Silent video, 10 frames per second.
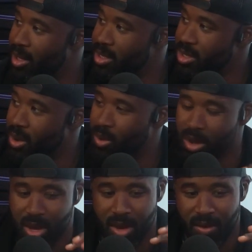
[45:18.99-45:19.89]
And so
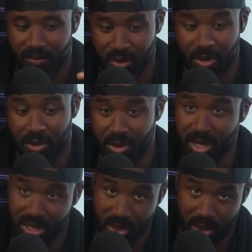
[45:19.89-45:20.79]
for the
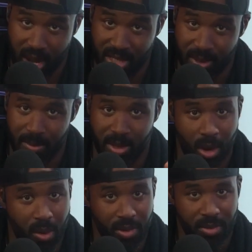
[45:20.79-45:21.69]
things that you guys might be
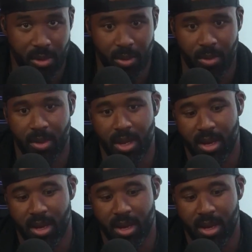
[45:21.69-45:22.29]
going through,